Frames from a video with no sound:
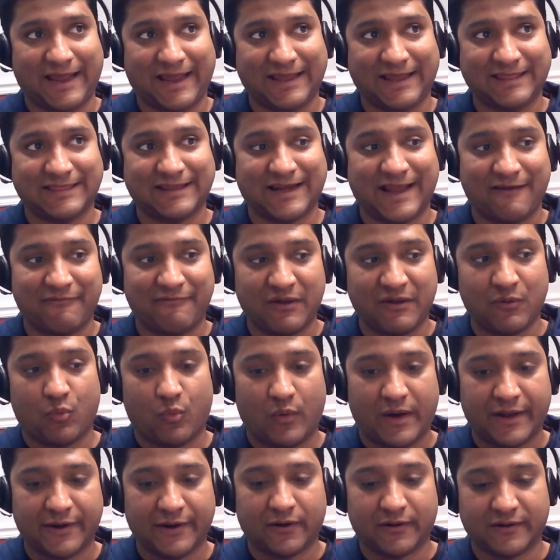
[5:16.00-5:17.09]
either having
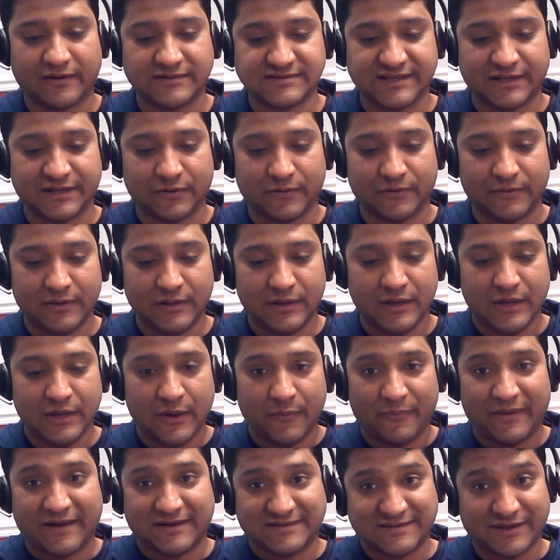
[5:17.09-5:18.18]
one or a zero,
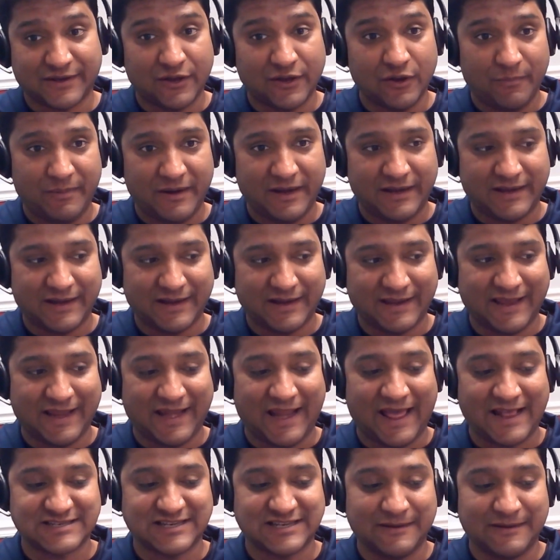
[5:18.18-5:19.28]
whereas a qubit
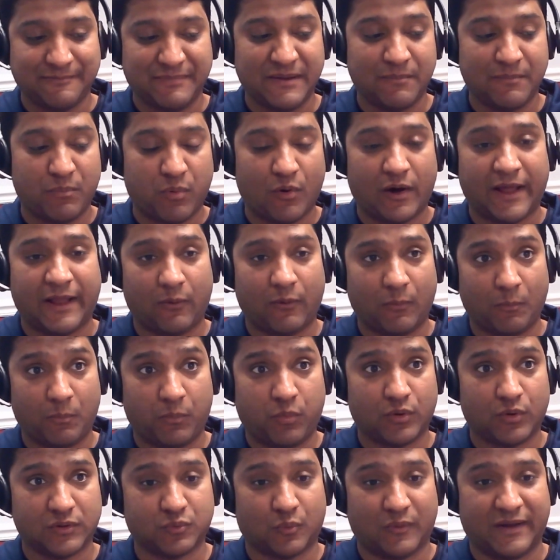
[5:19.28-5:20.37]
can actually be
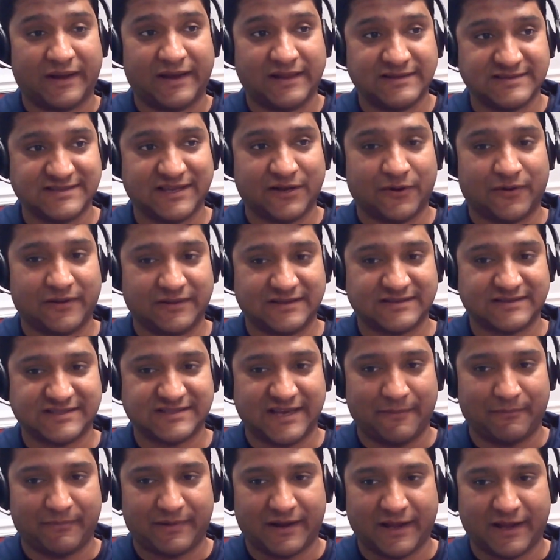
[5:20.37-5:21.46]
both one and zero at the
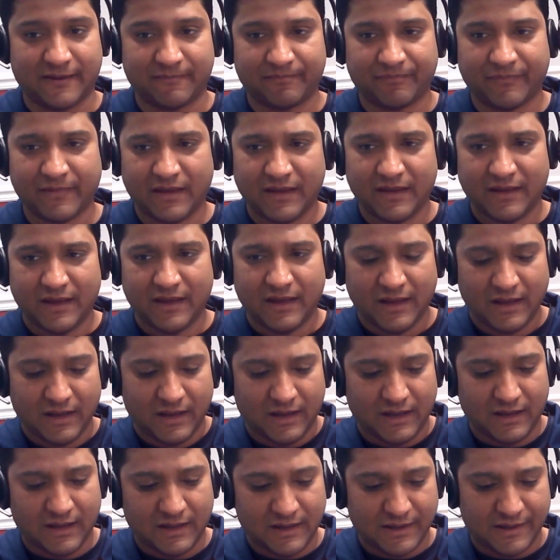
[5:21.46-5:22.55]
same time.
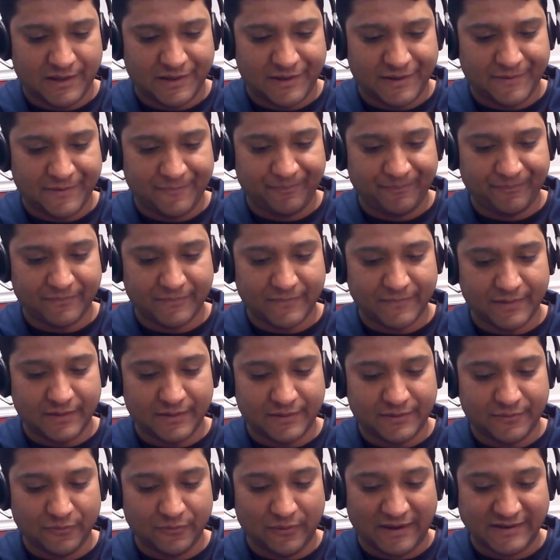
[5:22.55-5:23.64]
Uh,
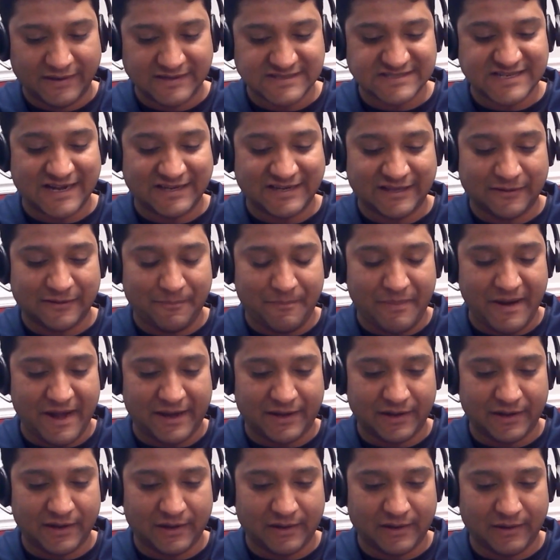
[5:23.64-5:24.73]
to understand that
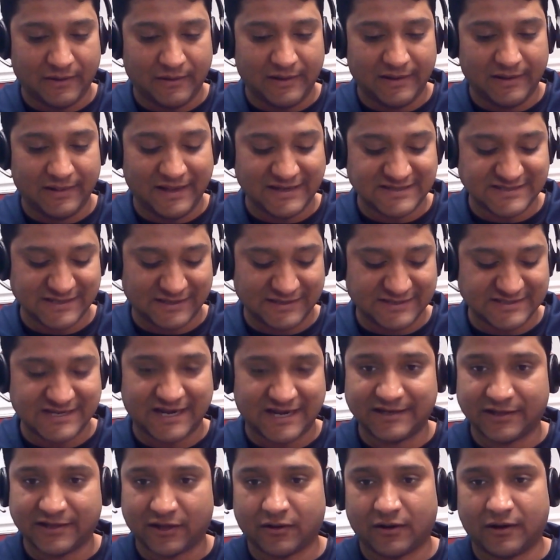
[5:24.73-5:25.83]
better, let's
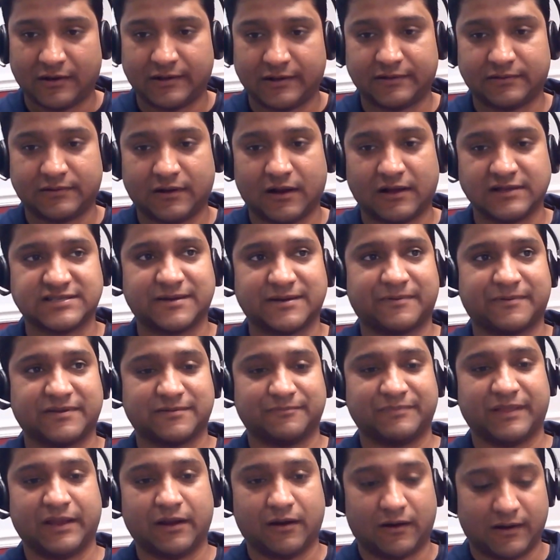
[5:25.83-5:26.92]
understand the concept of
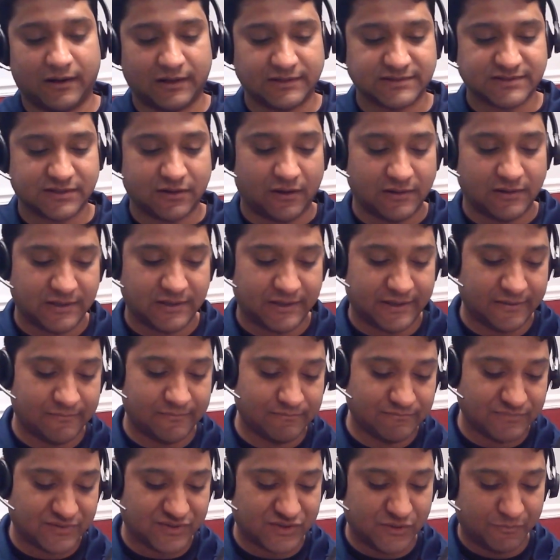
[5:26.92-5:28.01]
something called as
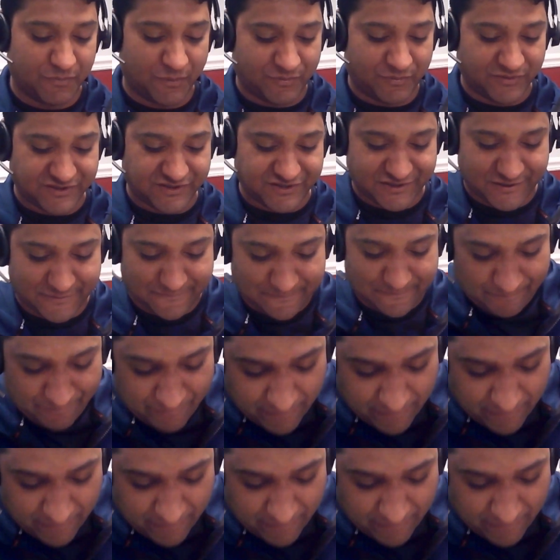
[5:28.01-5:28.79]
quantum superposition.